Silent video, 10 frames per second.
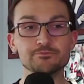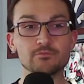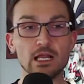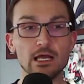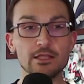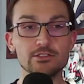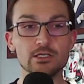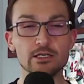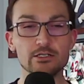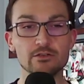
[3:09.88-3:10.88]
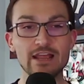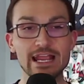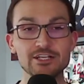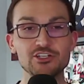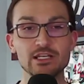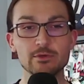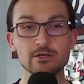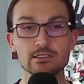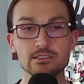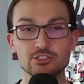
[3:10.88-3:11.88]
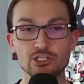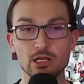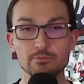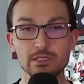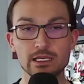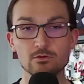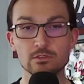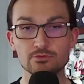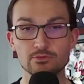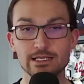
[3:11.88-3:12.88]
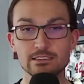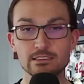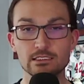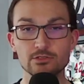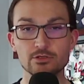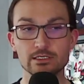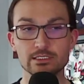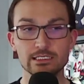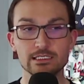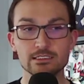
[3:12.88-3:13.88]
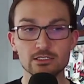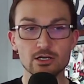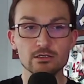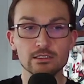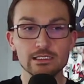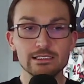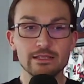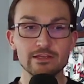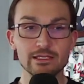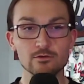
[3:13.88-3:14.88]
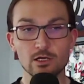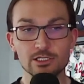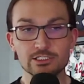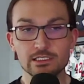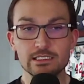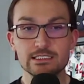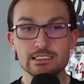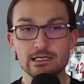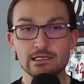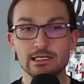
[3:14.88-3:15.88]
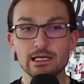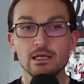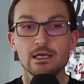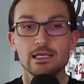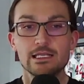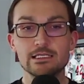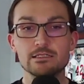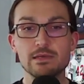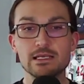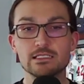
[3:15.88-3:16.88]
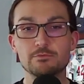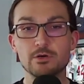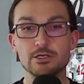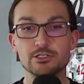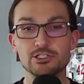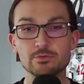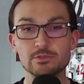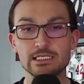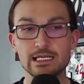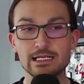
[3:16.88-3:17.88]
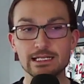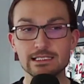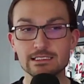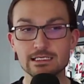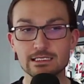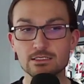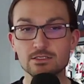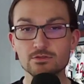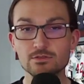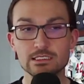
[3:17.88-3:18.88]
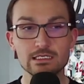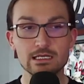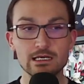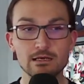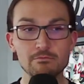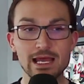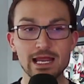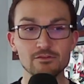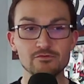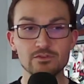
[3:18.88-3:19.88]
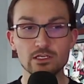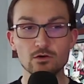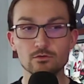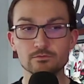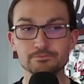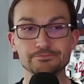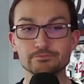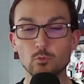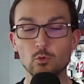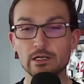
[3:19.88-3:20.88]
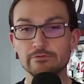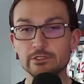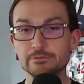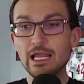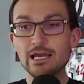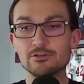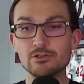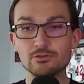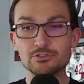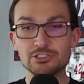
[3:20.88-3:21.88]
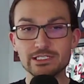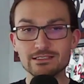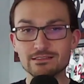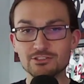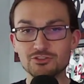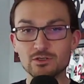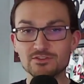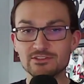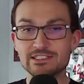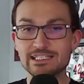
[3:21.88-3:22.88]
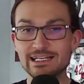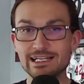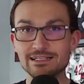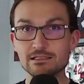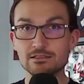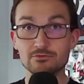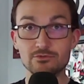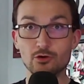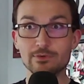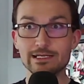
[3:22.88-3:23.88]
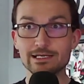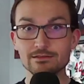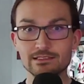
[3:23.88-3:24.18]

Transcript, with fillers: Uh, the daughter of Haitian immigrants, Jean-Pierre was raised in New York City, is currently living in Washington, D C area in a domestic partnership with C N N's uh, Susan uh, Malveaux. Whatever. I don't know who she is, and she works for C N N, so nobody else